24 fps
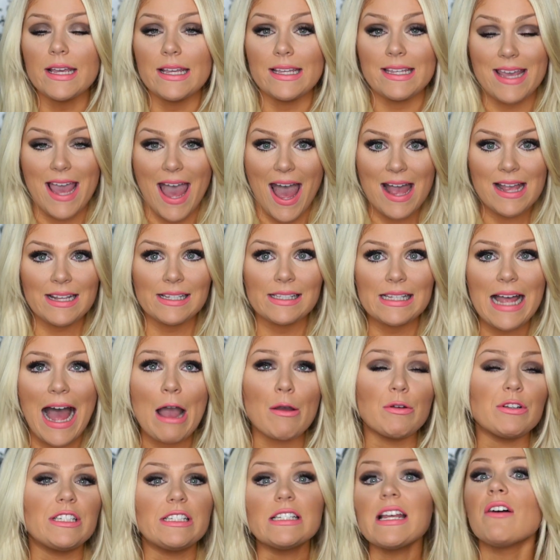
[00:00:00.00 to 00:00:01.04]
yes,
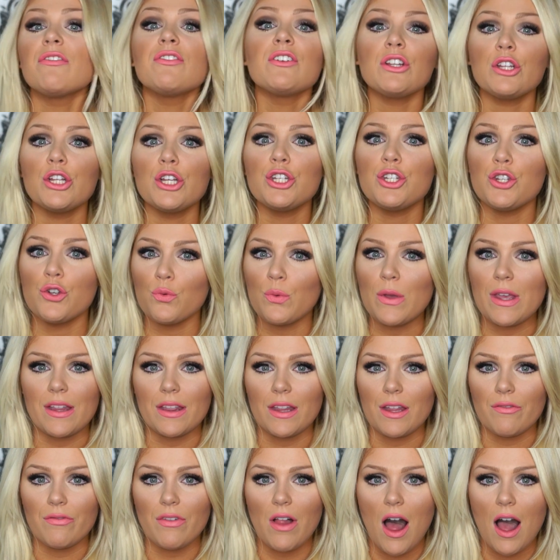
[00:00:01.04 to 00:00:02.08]
I would definitely do
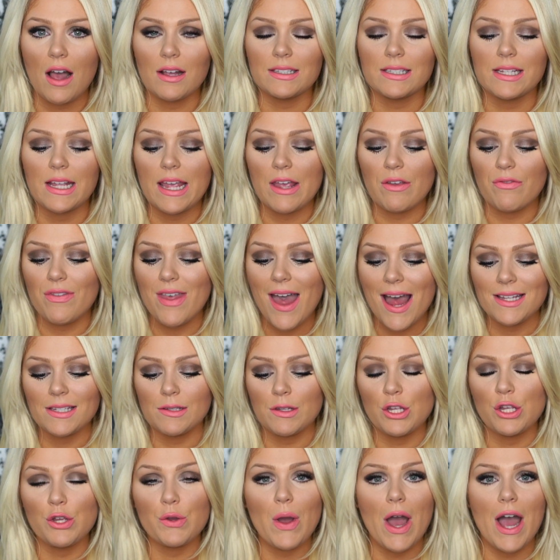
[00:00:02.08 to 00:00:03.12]
weekly vlogs. If that's
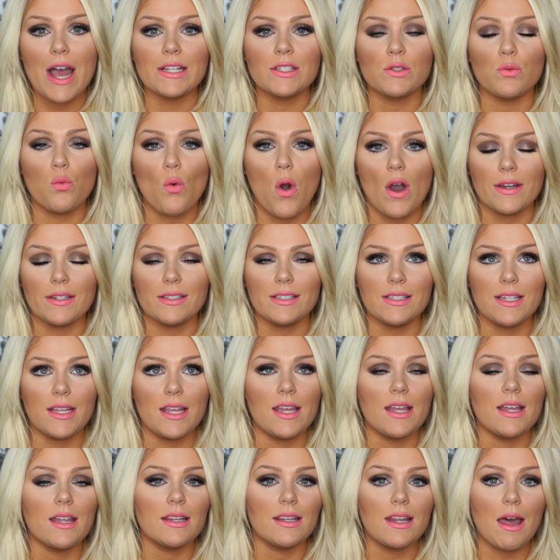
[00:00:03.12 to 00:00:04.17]
something you guys want to
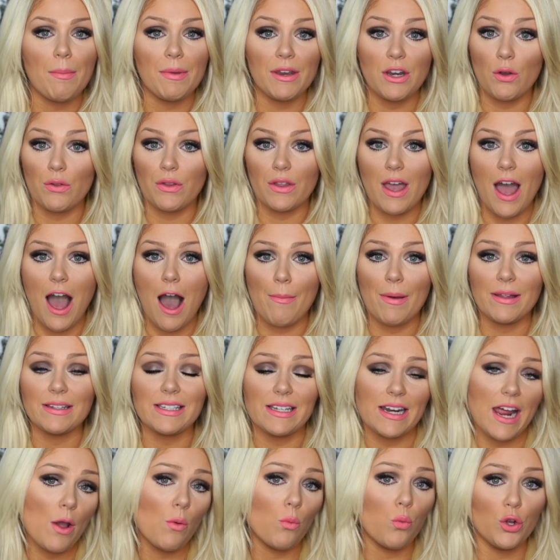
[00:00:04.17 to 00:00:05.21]
see, let me know in the comments
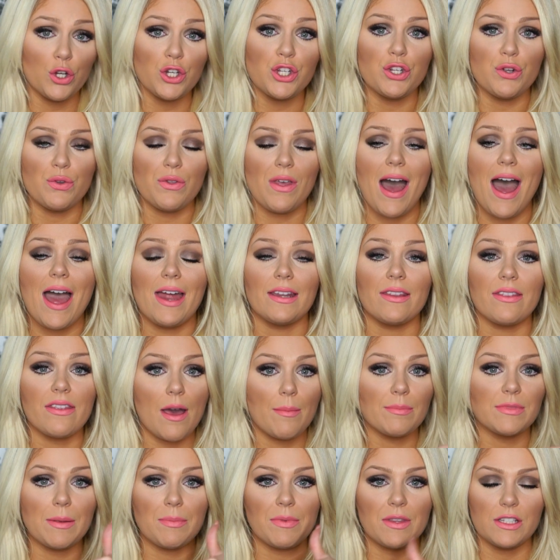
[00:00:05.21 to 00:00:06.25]
and I would do that. And
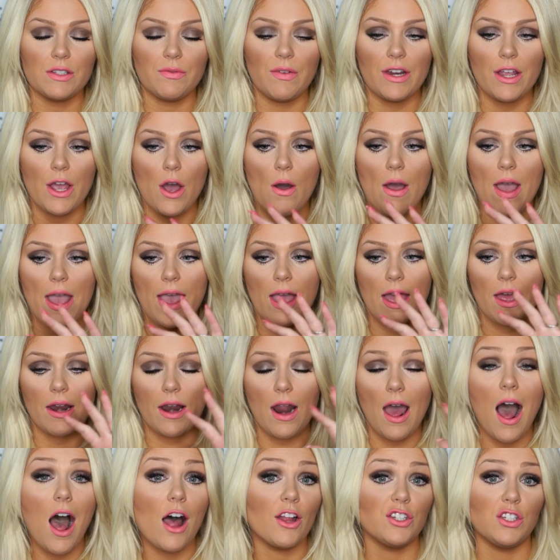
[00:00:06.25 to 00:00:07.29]
thumbs up this video
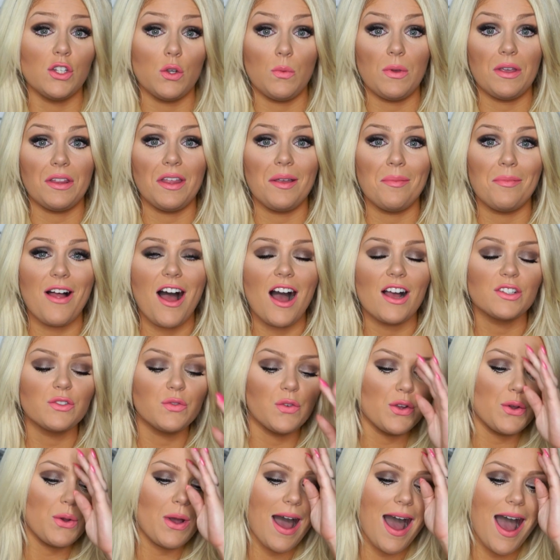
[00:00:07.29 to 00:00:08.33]
and I'll do weekly vlogs
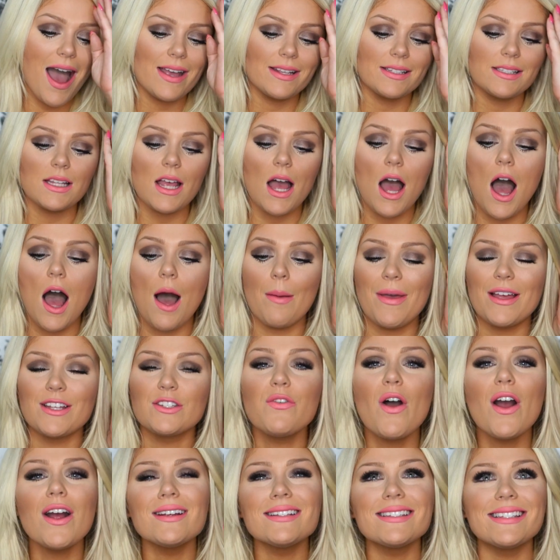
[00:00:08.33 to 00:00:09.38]
for you guys.
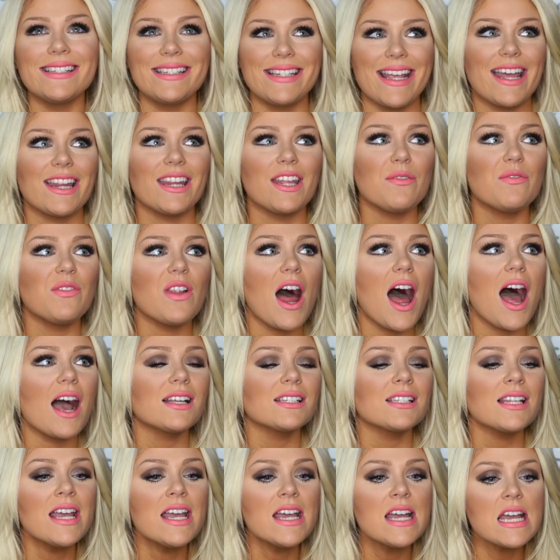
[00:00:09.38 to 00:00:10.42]
As far as daily
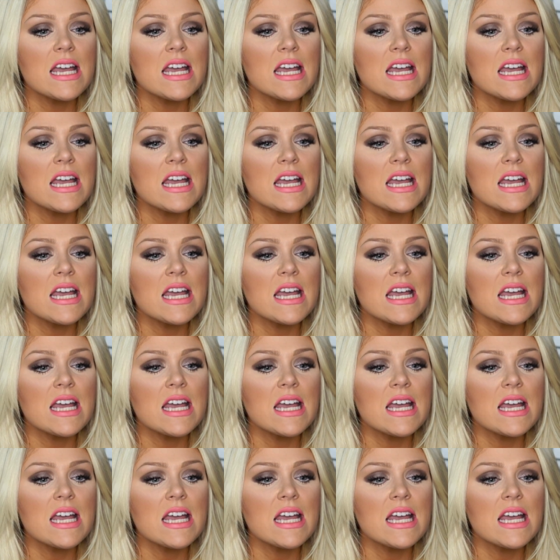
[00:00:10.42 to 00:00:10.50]
vlogs,